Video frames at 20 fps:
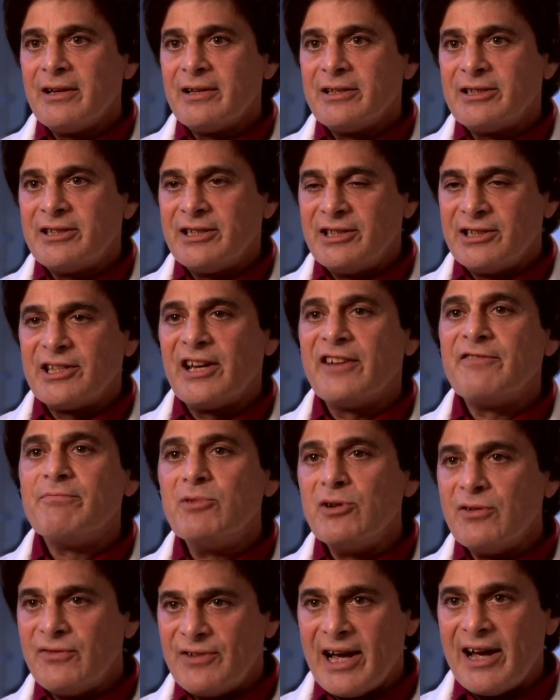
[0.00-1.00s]
since I've
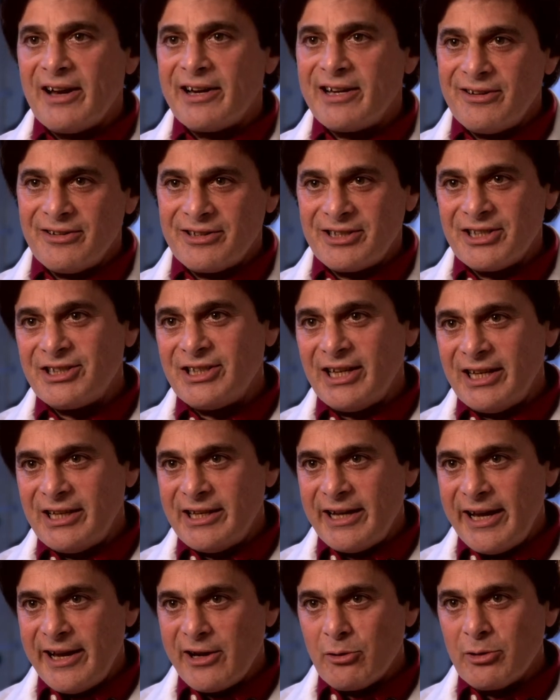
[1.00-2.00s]
moved out here to San
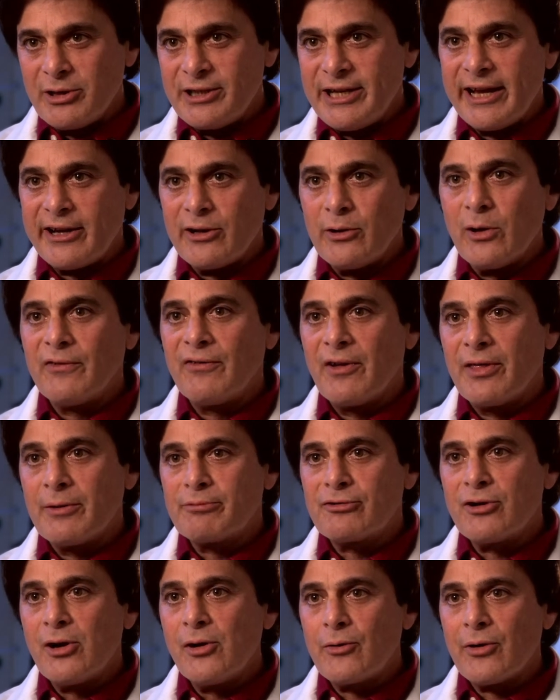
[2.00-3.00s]
Diego and taken over the
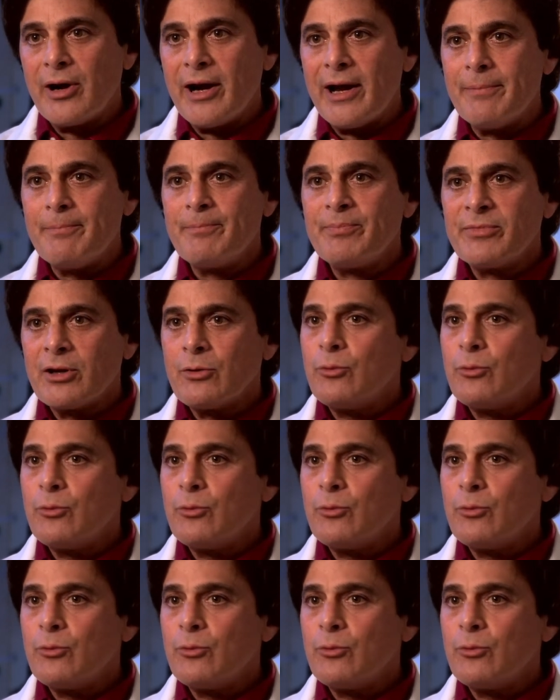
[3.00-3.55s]
program,